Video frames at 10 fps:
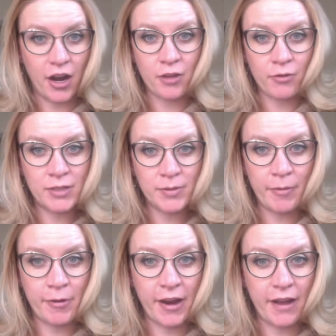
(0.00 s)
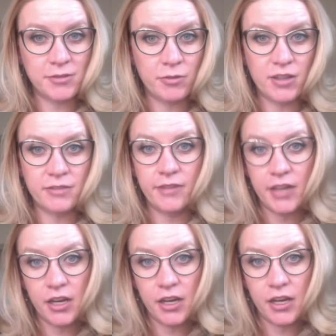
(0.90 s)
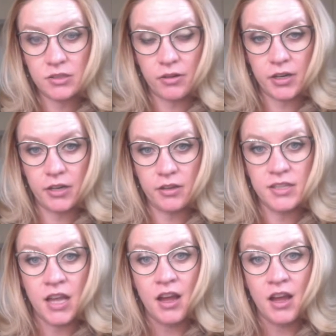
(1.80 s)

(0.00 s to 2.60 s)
Otherwise we wouldn't have to watch video tutorials